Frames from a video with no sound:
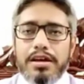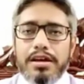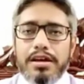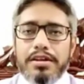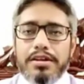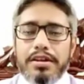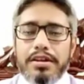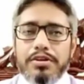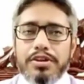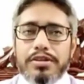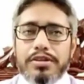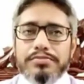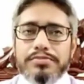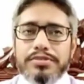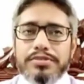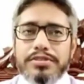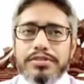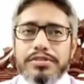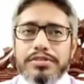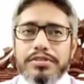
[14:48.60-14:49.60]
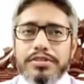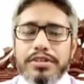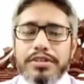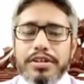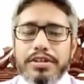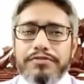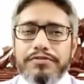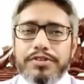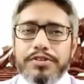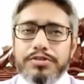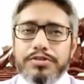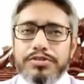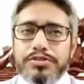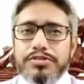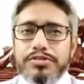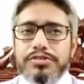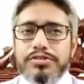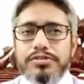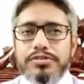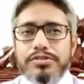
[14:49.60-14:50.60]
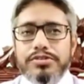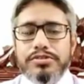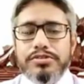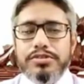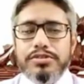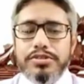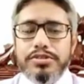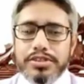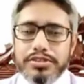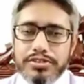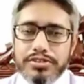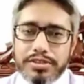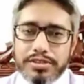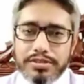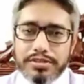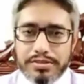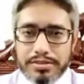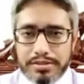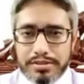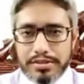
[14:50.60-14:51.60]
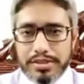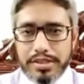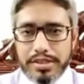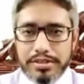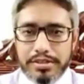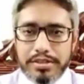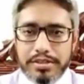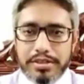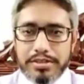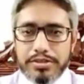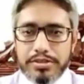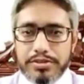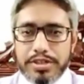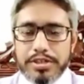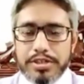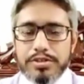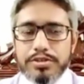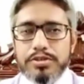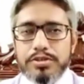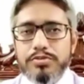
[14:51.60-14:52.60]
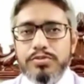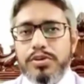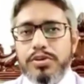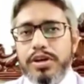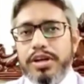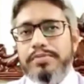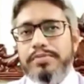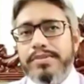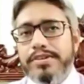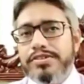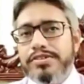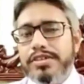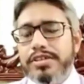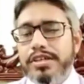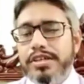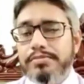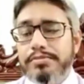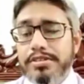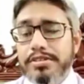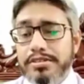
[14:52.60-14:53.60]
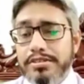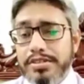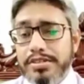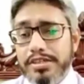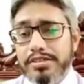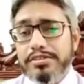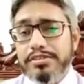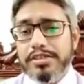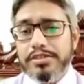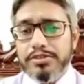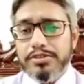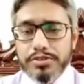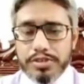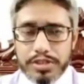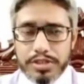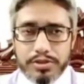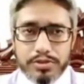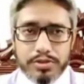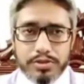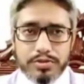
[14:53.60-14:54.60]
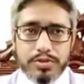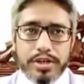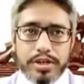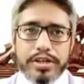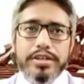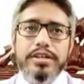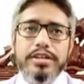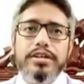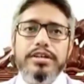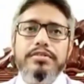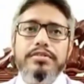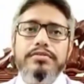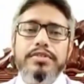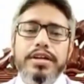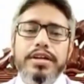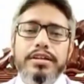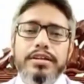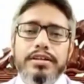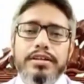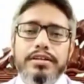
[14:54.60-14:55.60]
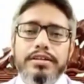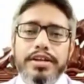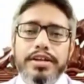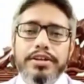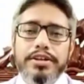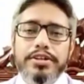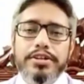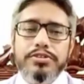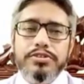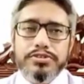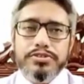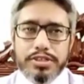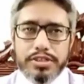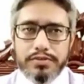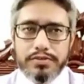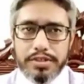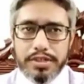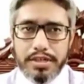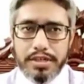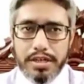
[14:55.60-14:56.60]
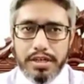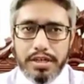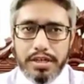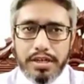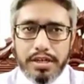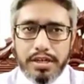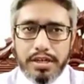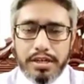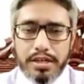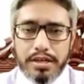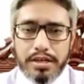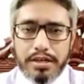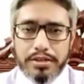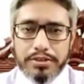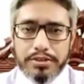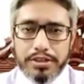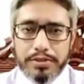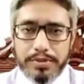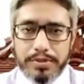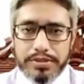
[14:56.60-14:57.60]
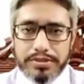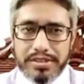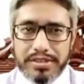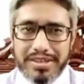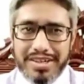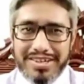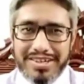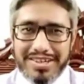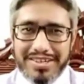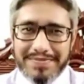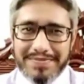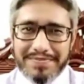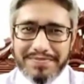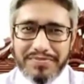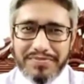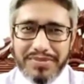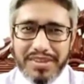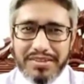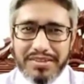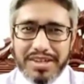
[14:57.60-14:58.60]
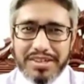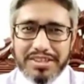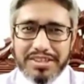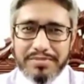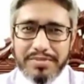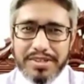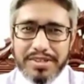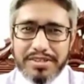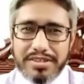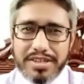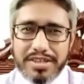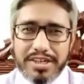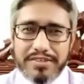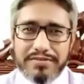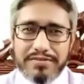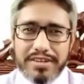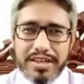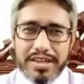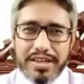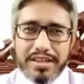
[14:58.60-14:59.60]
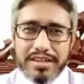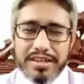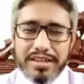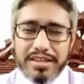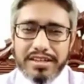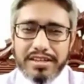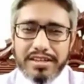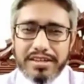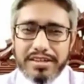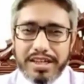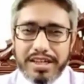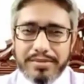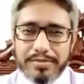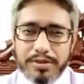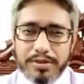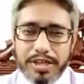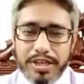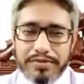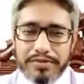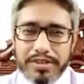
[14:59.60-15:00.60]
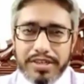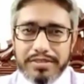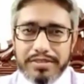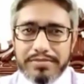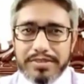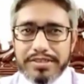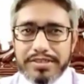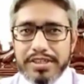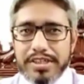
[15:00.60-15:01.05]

Now comes a few suggestions that you need to avoid. Basically, the things that you need to avoid while writing your CV. Your personal data. That's a major red flag. Typographical